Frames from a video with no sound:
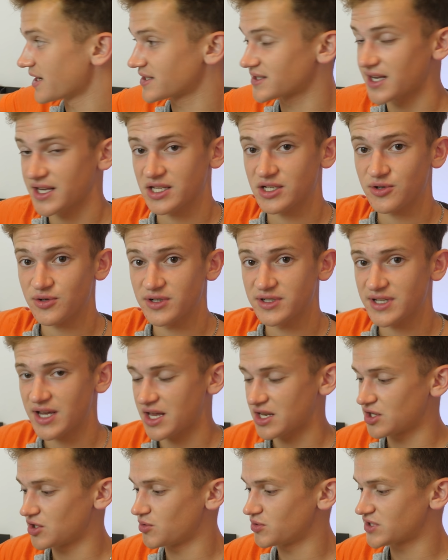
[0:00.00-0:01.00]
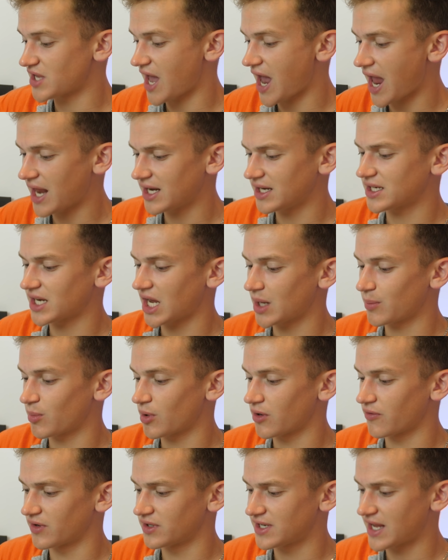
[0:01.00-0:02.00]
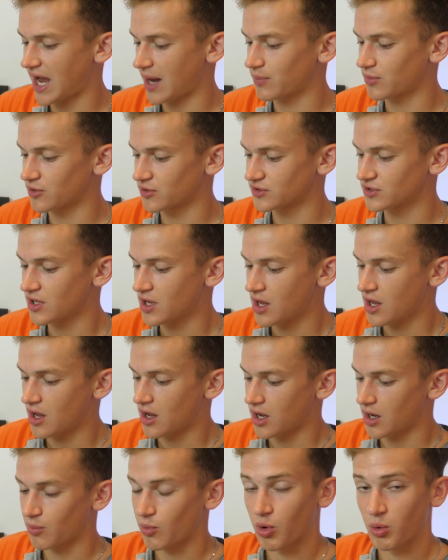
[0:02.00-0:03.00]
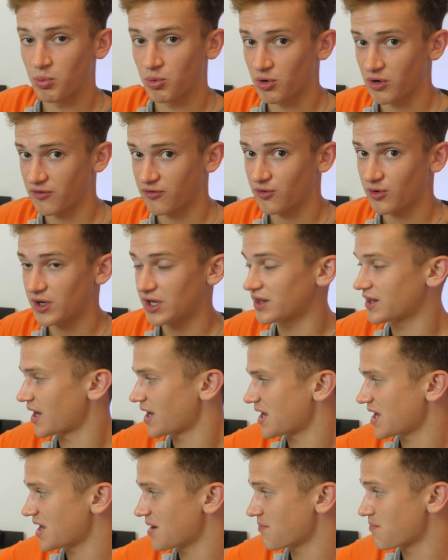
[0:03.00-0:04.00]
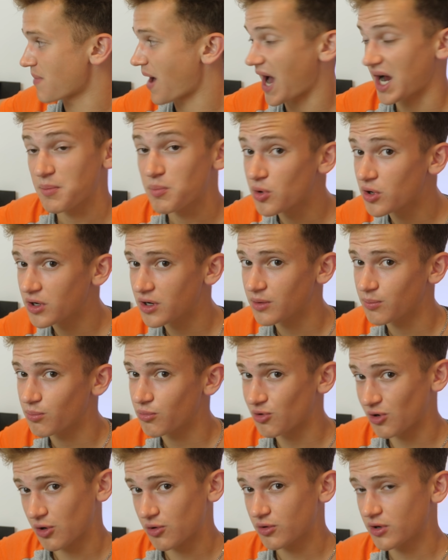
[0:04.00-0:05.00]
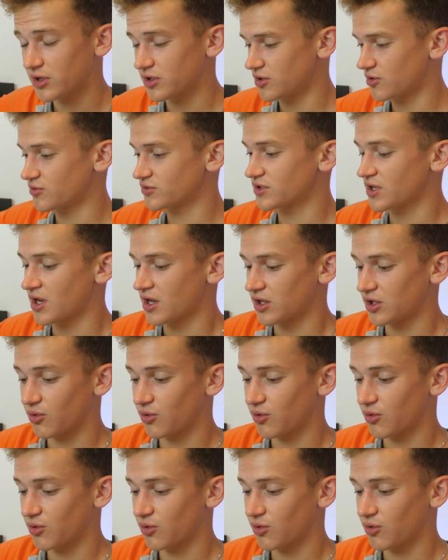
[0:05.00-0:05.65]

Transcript: accessories and use any type of adapters or periphery that a MacBook Pro could use.